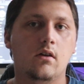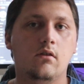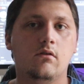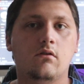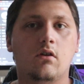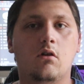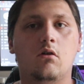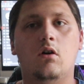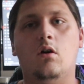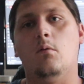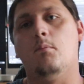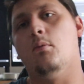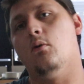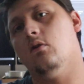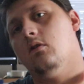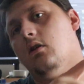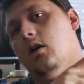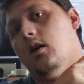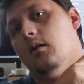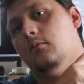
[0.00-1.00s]
So I'll
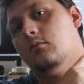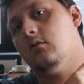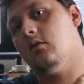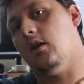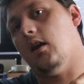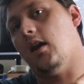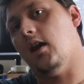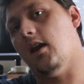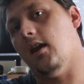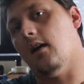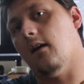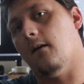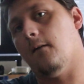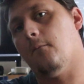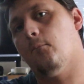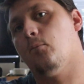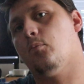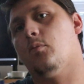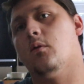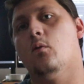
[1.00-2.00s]
point up to here
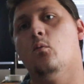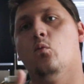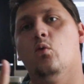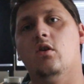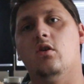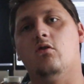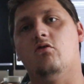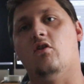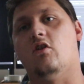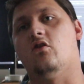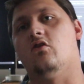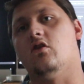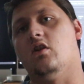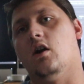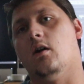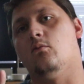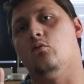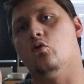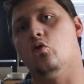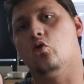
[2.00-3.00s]
which
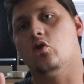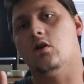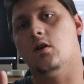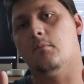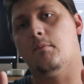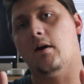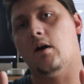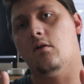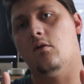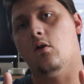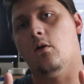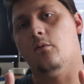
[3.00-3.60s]
resonator I'm talking about.